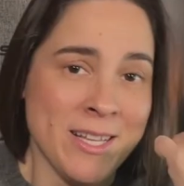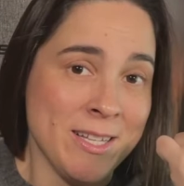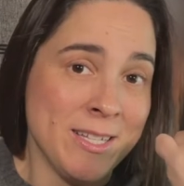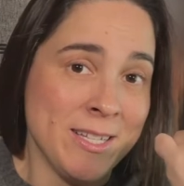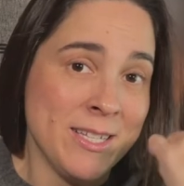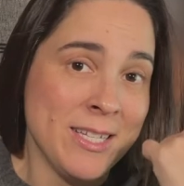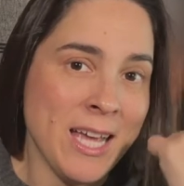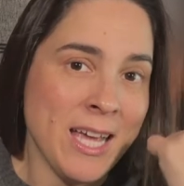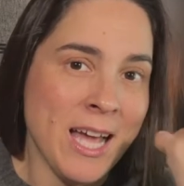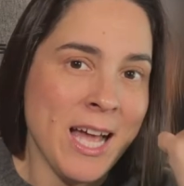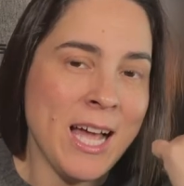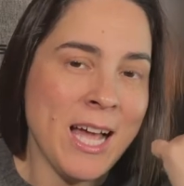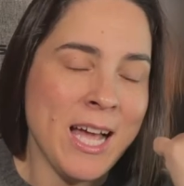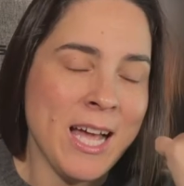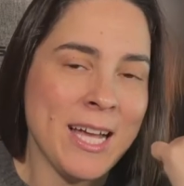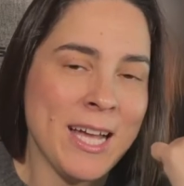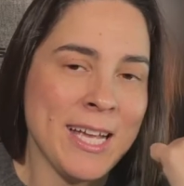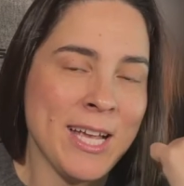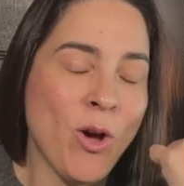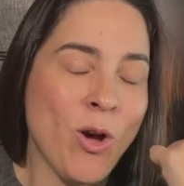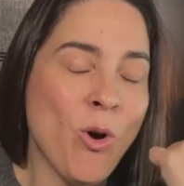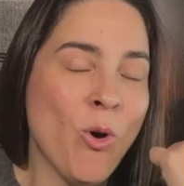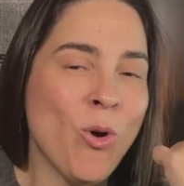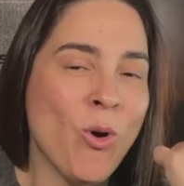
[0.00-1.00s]

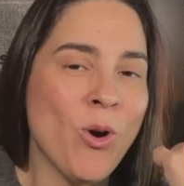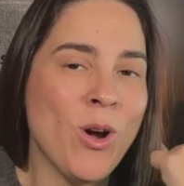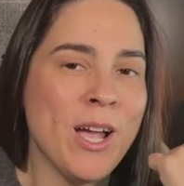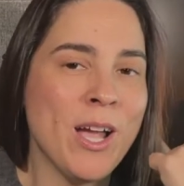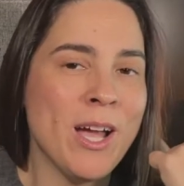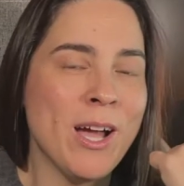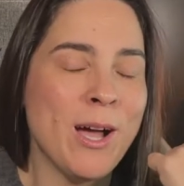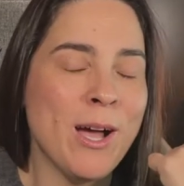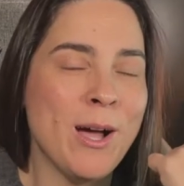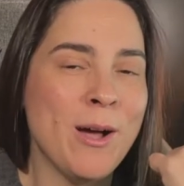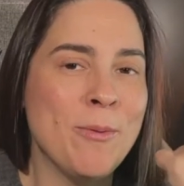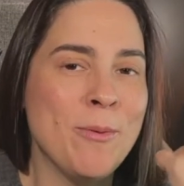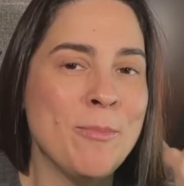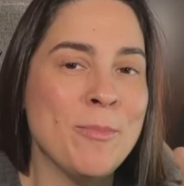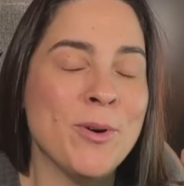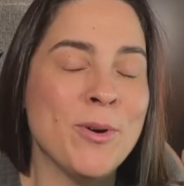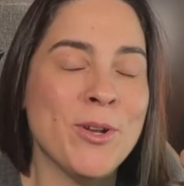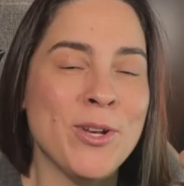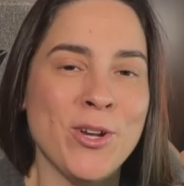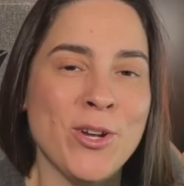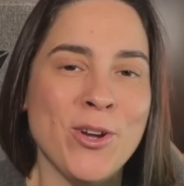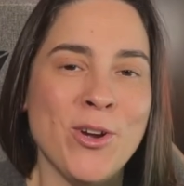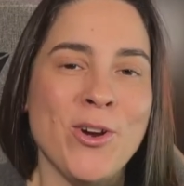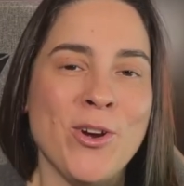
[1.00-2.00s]
Tag Heuer
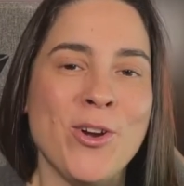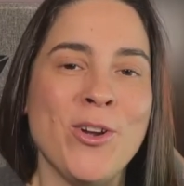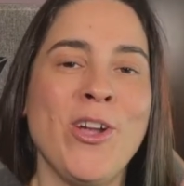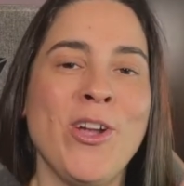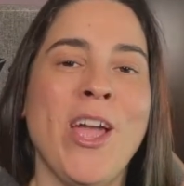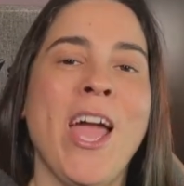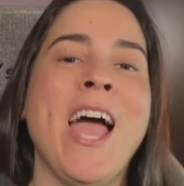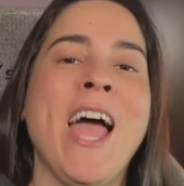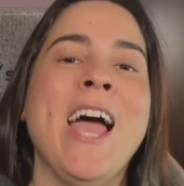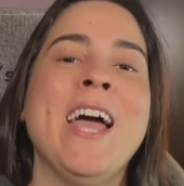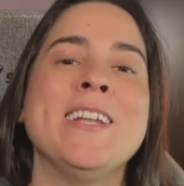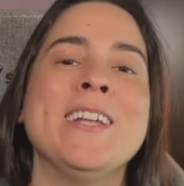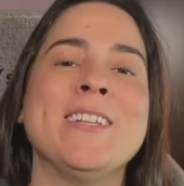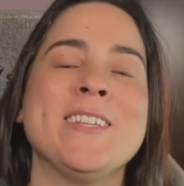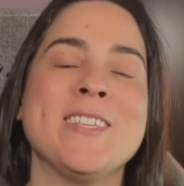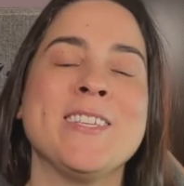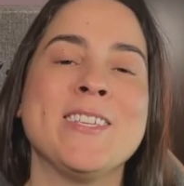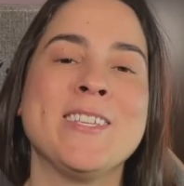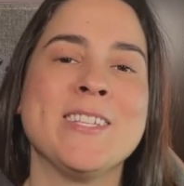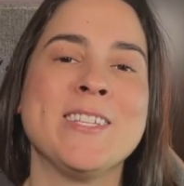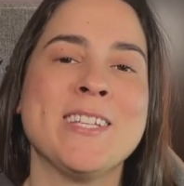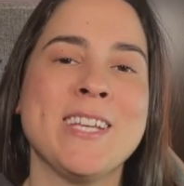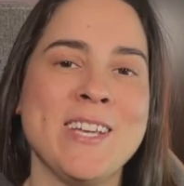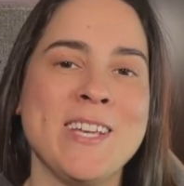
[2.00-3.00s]
Monaco and
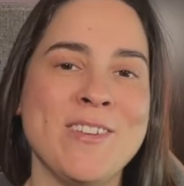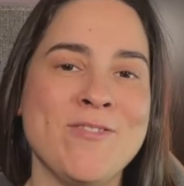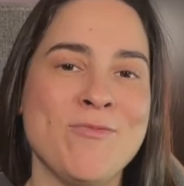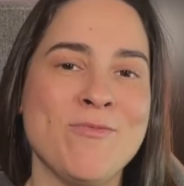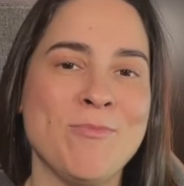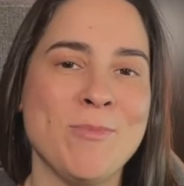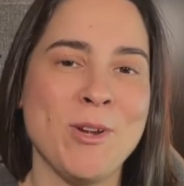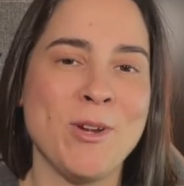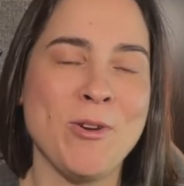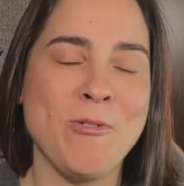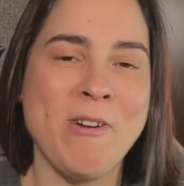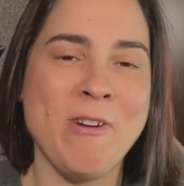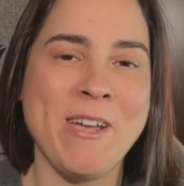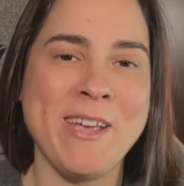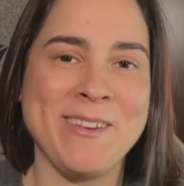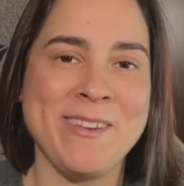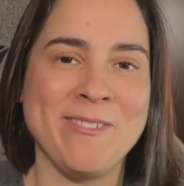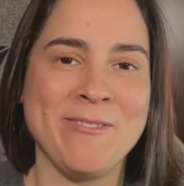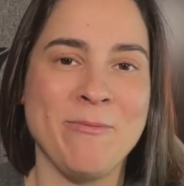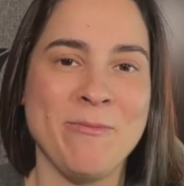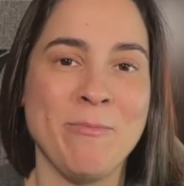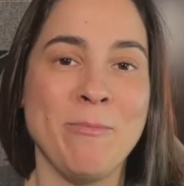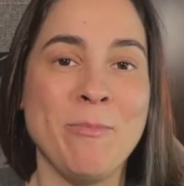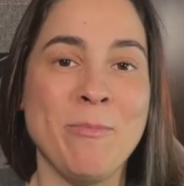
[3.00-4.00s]
Steve McQueen.
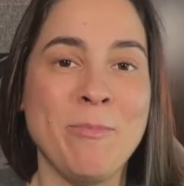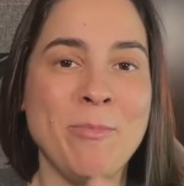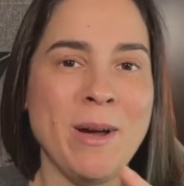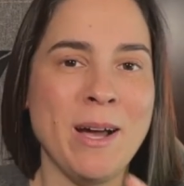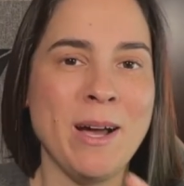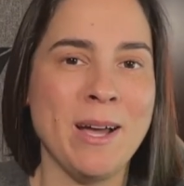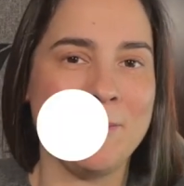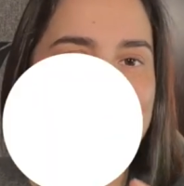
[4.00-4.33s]
But